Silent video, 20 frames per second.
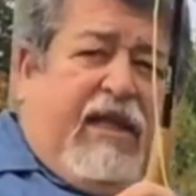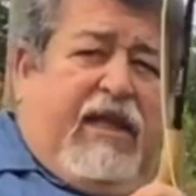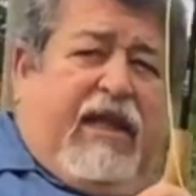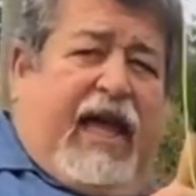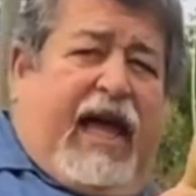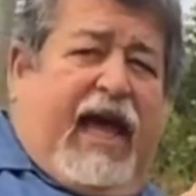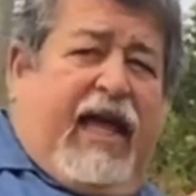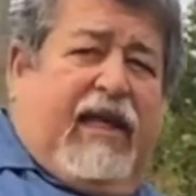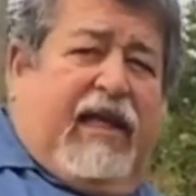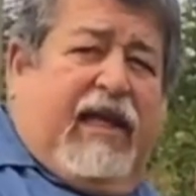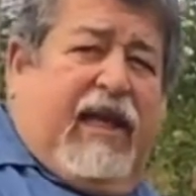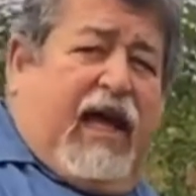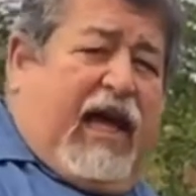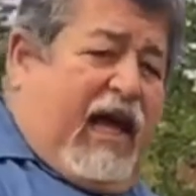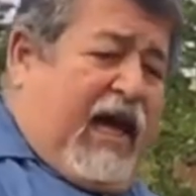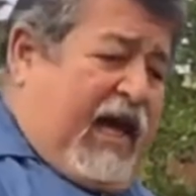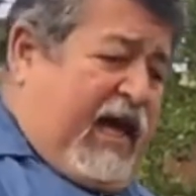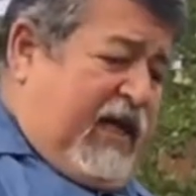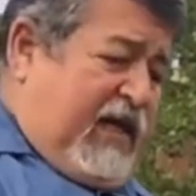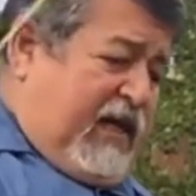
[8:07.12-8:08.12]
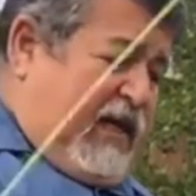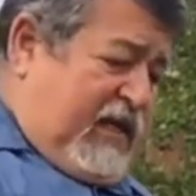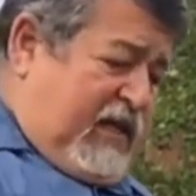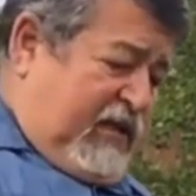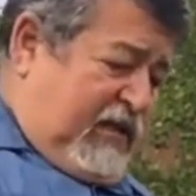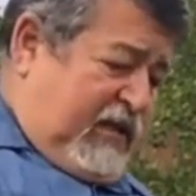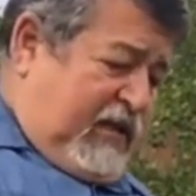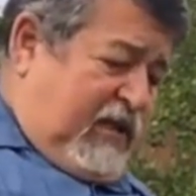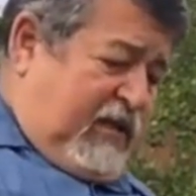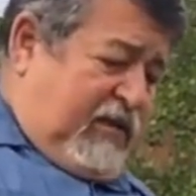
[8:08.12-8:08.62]
that line,
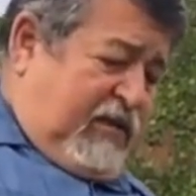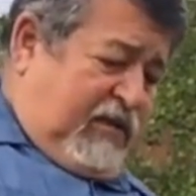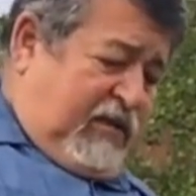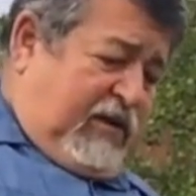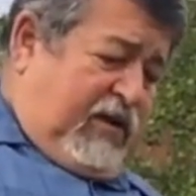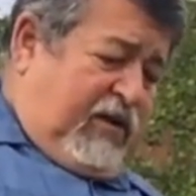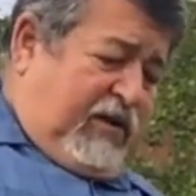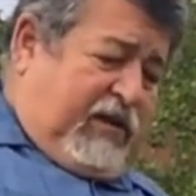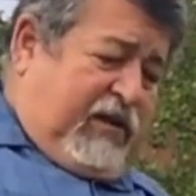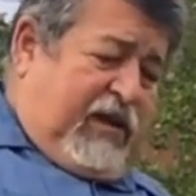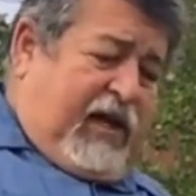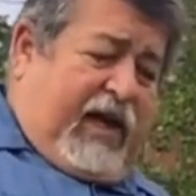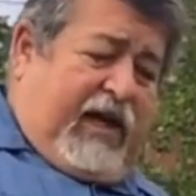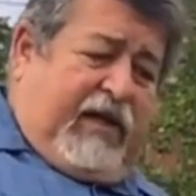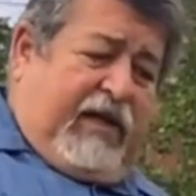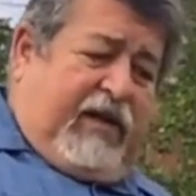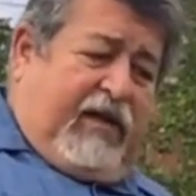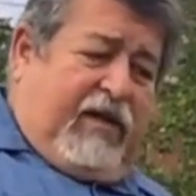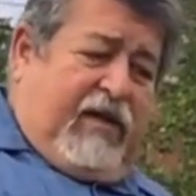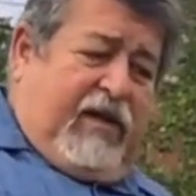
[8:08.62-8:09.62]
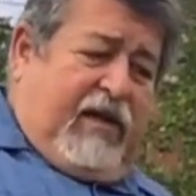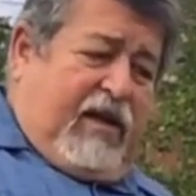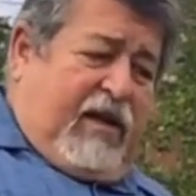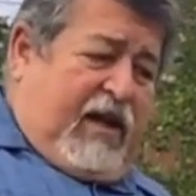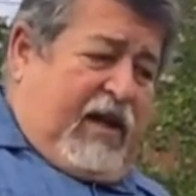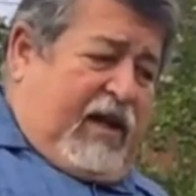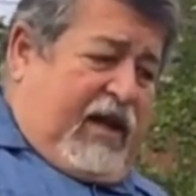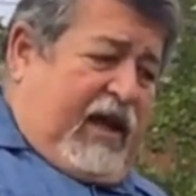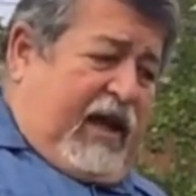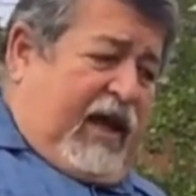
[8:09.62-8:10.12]
see all this line here,
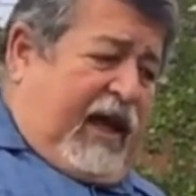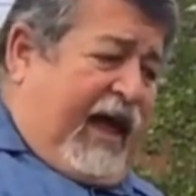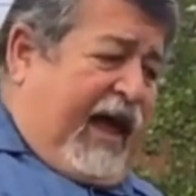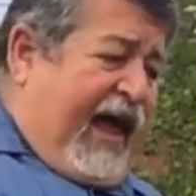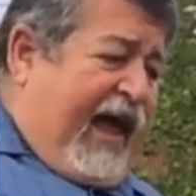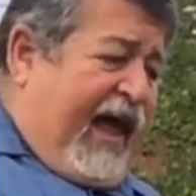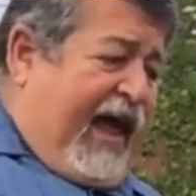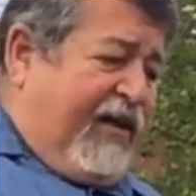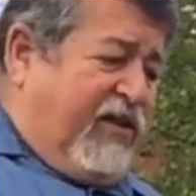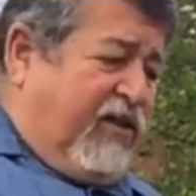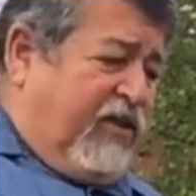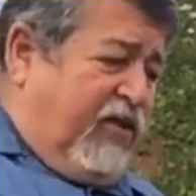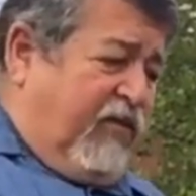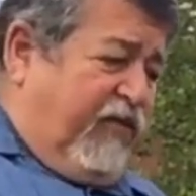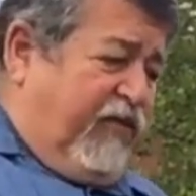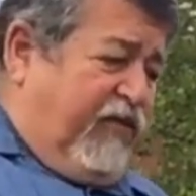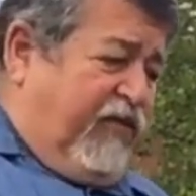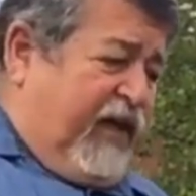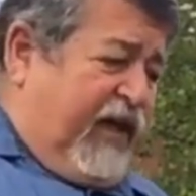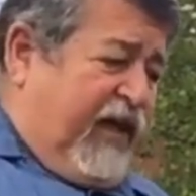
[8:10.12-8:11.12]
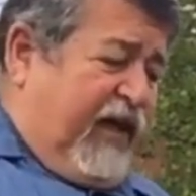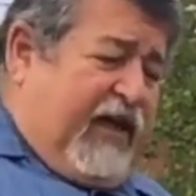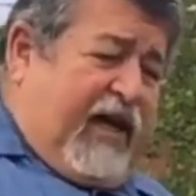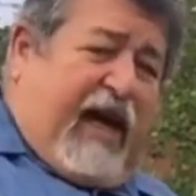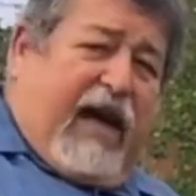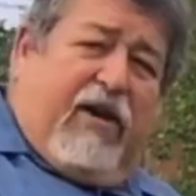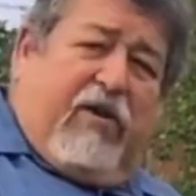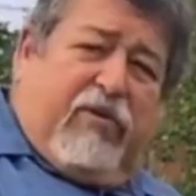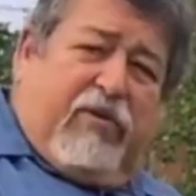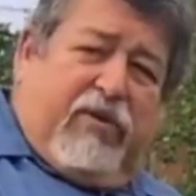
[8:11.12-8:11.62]
has to feed
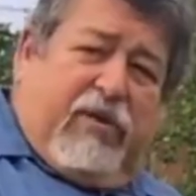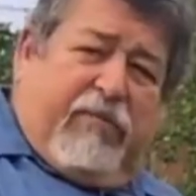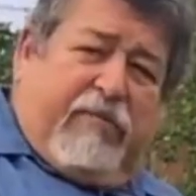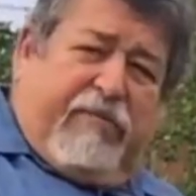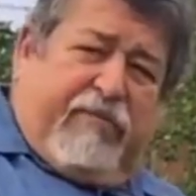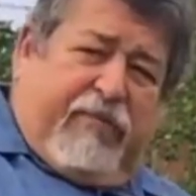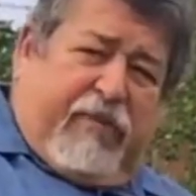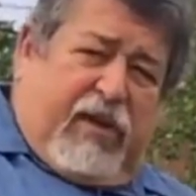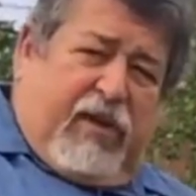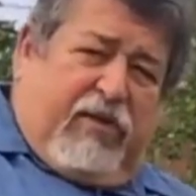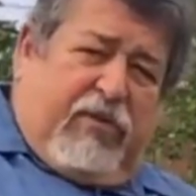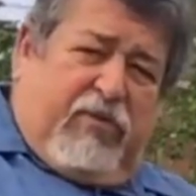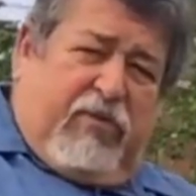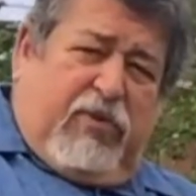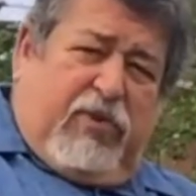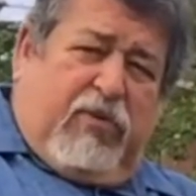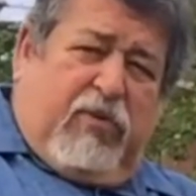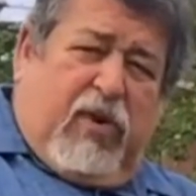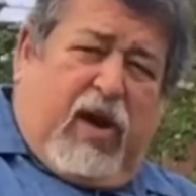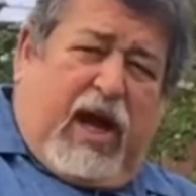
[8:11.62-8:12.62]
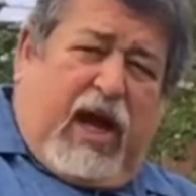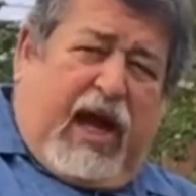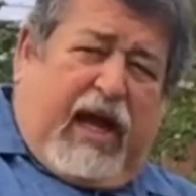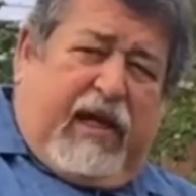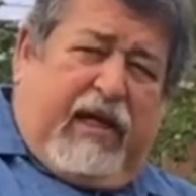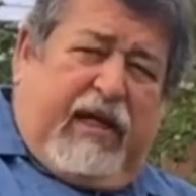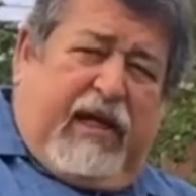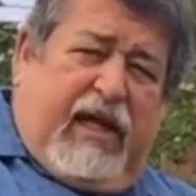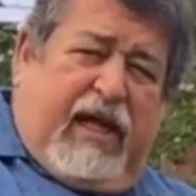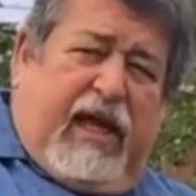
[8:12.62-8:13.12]
out through the
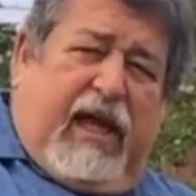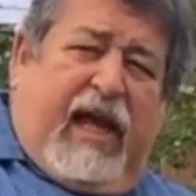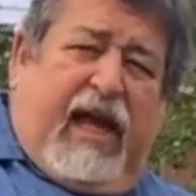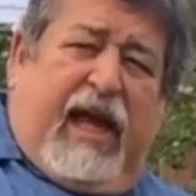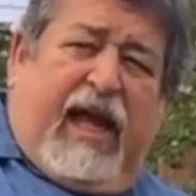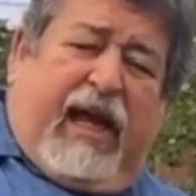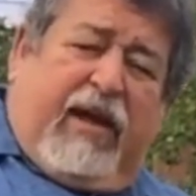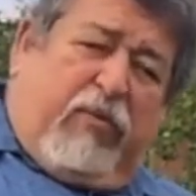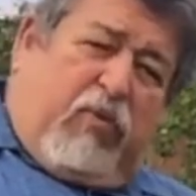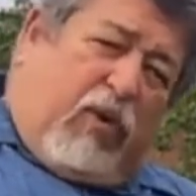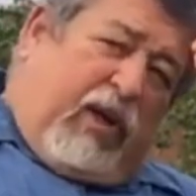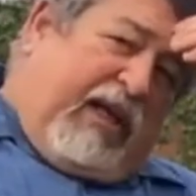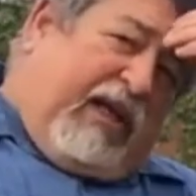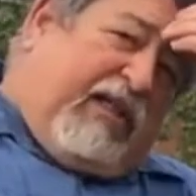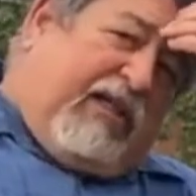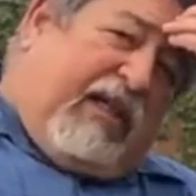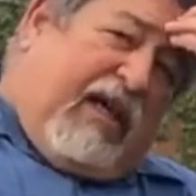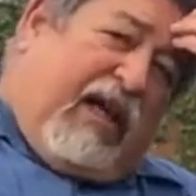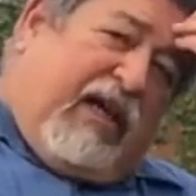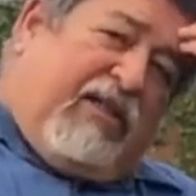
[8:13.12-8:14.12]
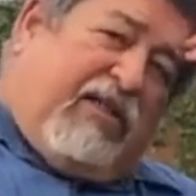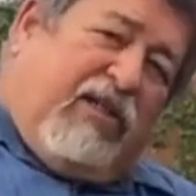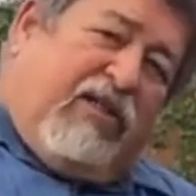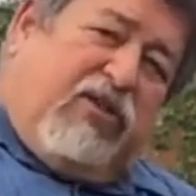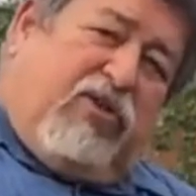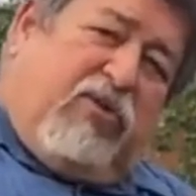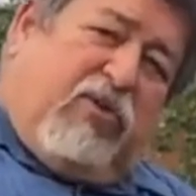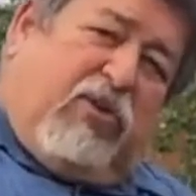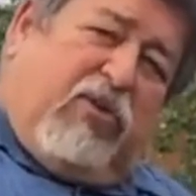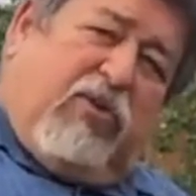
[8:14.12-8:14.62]
rod. And what it does
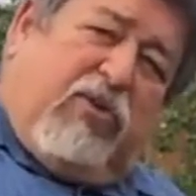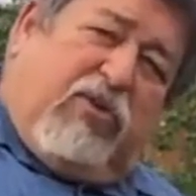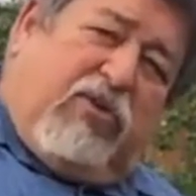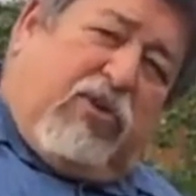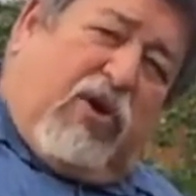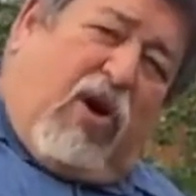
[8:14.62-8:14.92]
is you lose